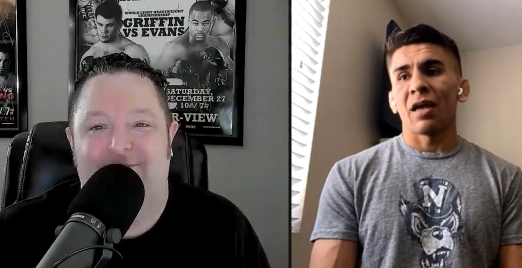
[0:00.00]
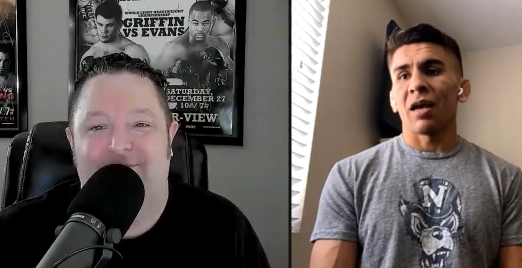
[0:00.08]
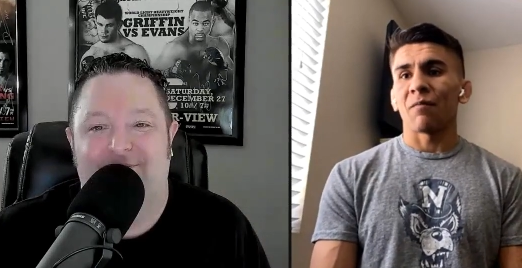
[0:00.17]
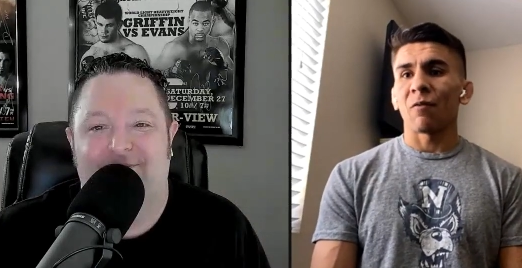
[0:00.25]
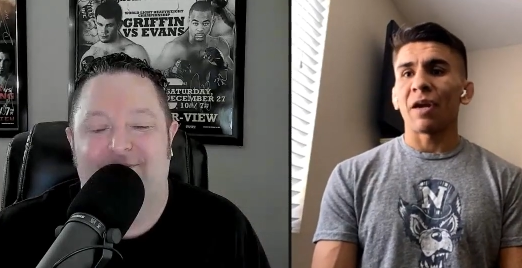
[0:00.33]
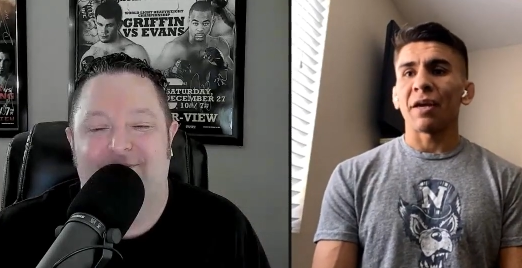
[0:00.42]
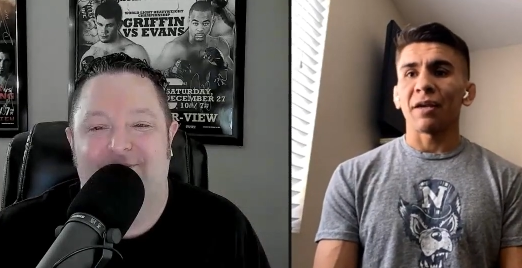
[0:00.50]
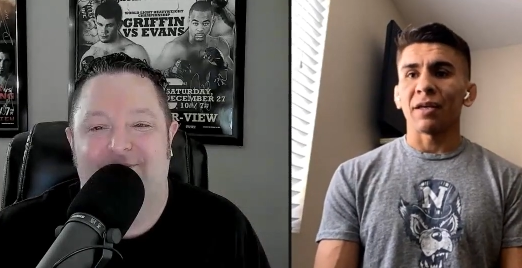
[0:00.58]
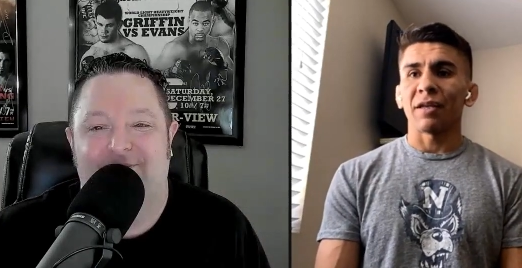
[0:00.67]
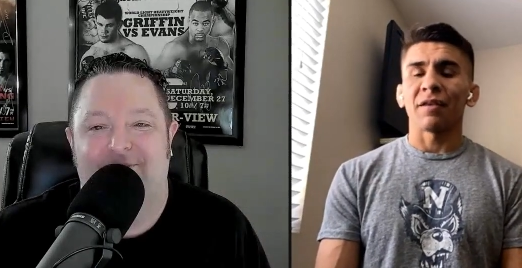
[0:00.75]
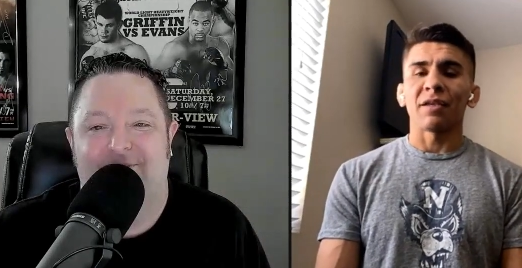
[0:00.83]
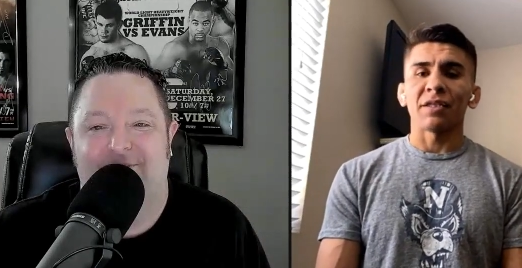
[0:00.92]
Speaker 1: I'm ready to,
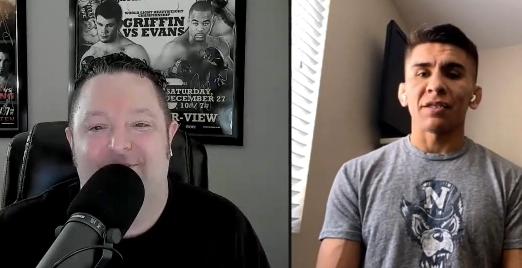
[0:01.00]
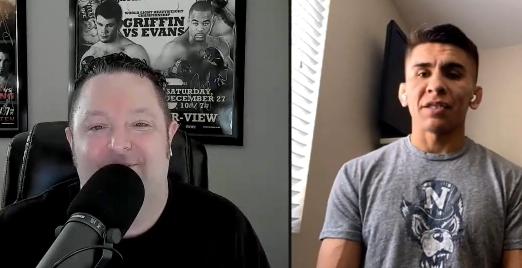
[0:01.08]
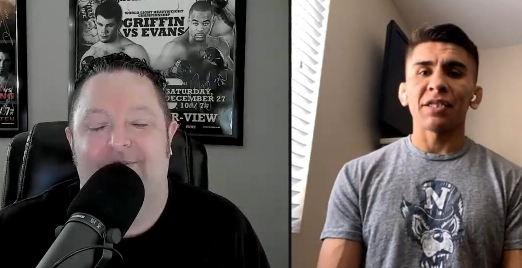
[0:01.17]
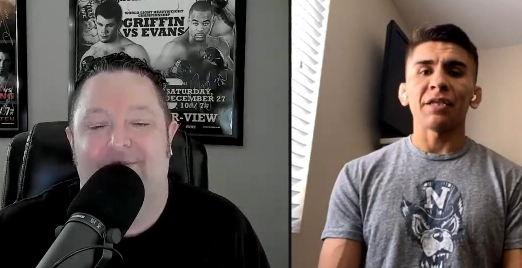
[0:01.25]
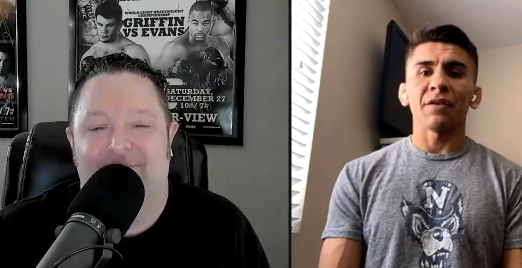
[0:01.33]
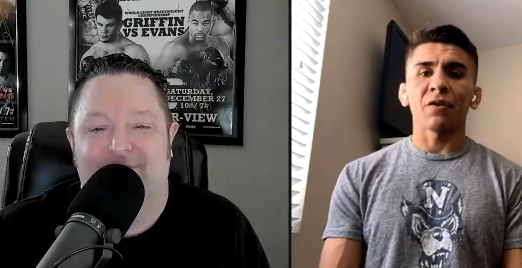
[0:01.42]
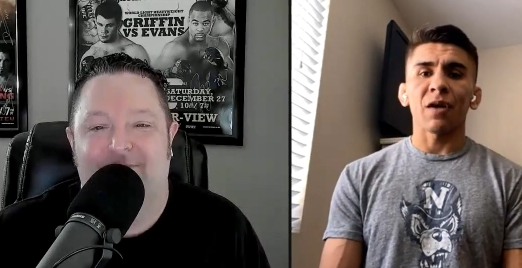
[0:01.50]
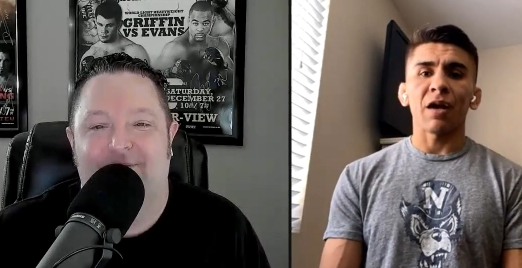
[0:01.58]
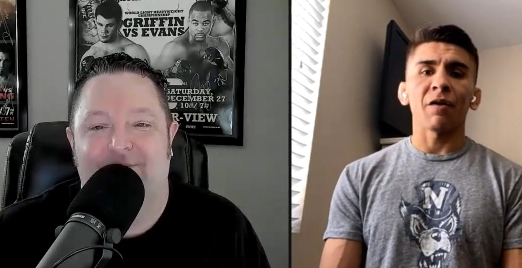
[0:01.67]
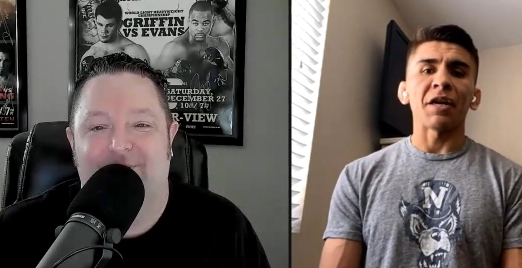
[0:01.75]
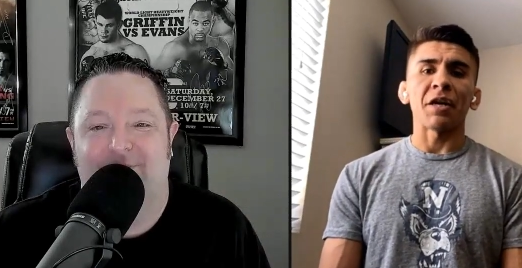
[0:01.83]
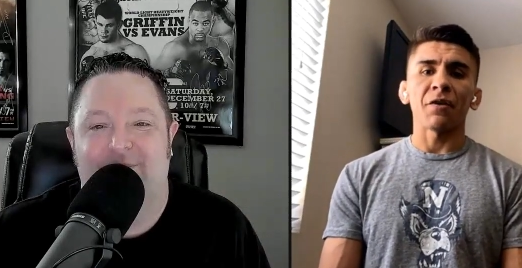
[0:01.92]
to see the
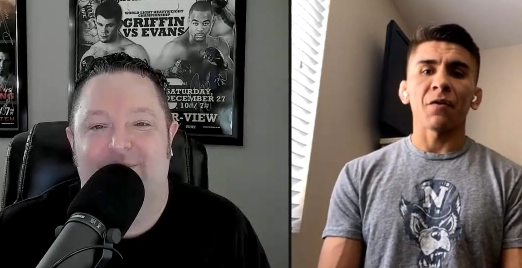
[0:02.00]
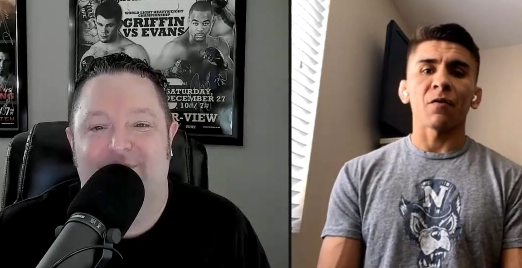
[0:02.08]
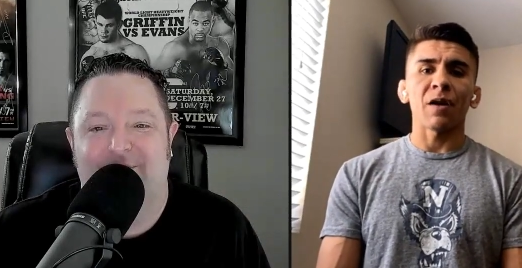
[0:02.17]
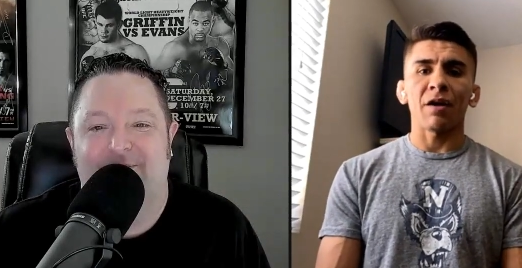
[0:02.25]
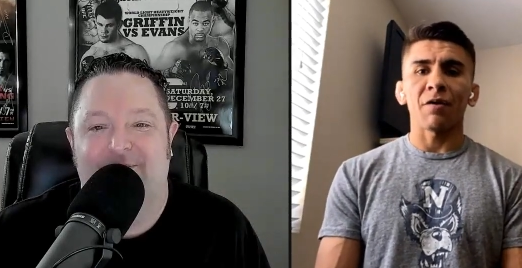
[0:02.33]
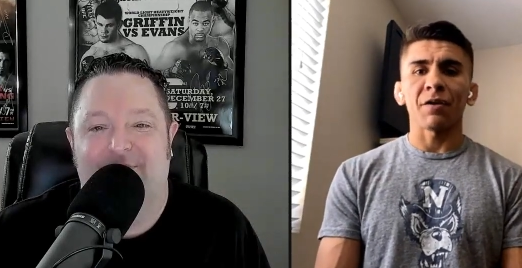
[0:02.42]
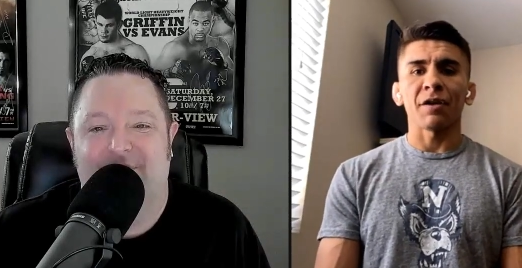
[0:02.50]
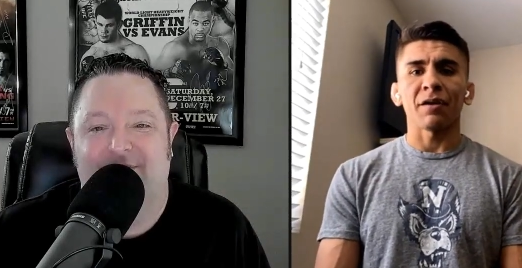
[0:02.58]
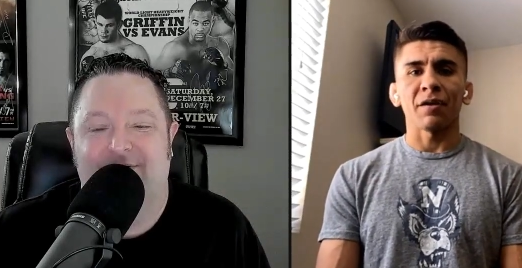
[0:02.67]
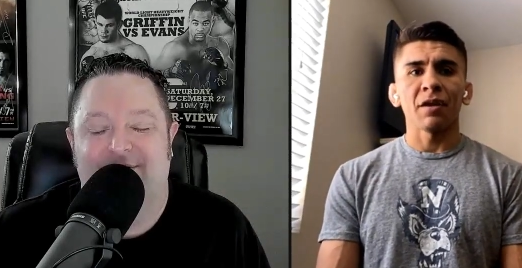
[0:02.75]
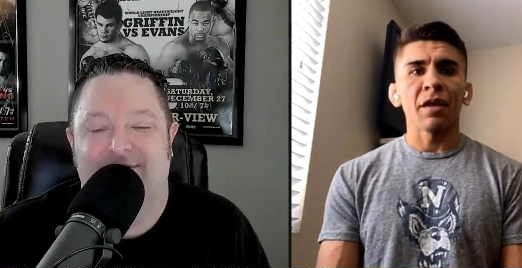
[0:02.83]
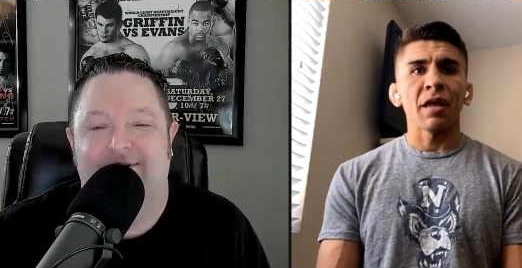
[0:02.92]
crowd and hear the crowd, and
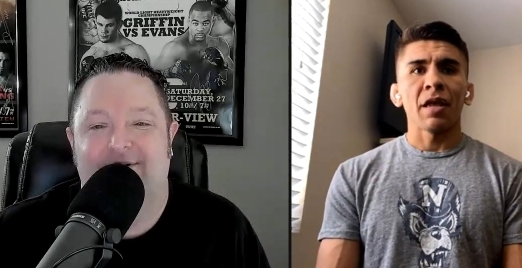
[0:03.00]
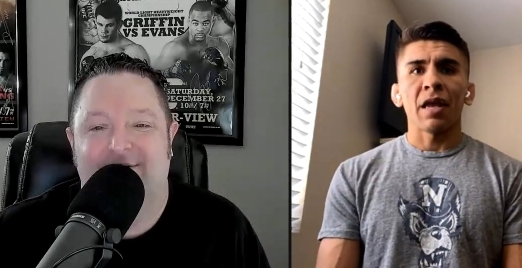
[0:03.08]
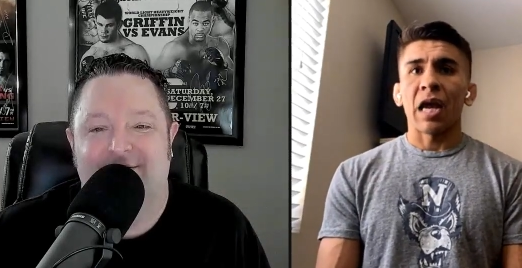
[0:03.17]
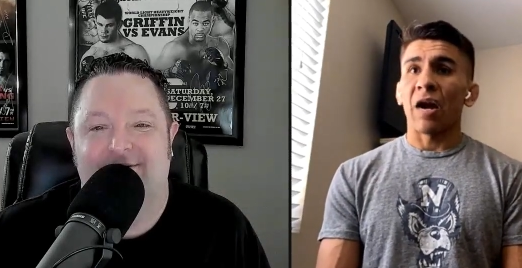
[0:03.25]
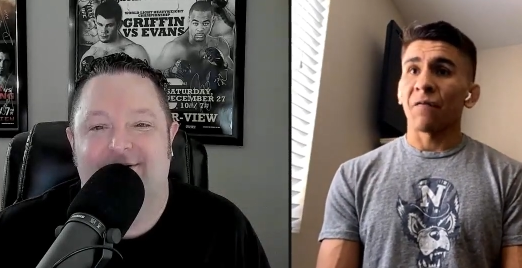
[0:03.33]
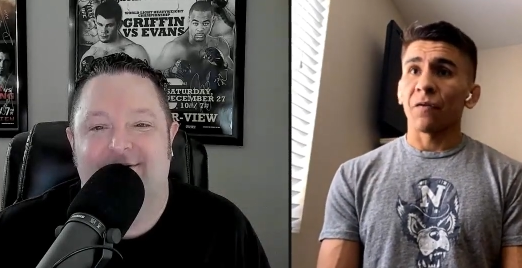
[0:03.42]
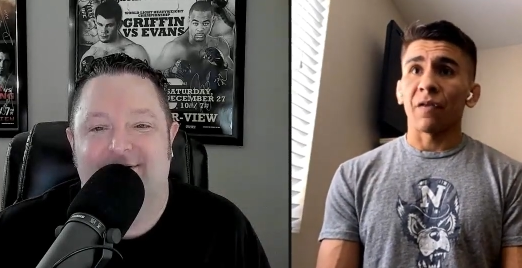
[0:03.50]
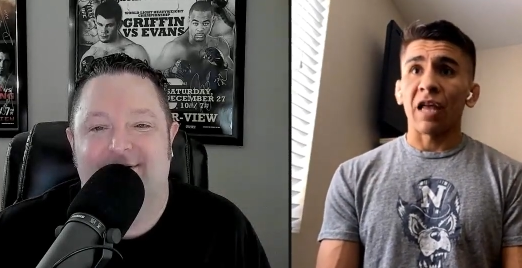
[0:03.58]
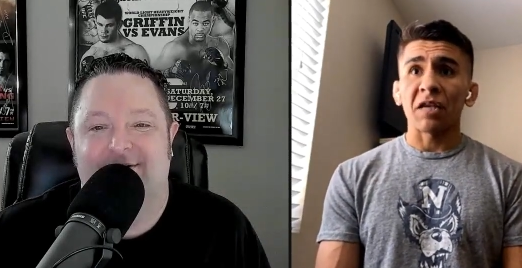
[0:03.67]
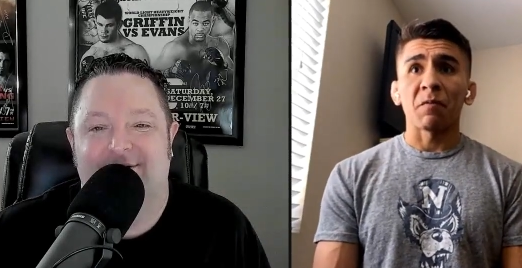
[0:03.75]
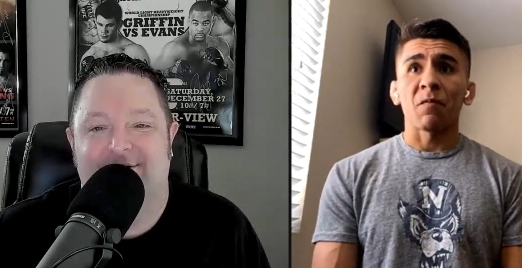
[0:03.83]
after the last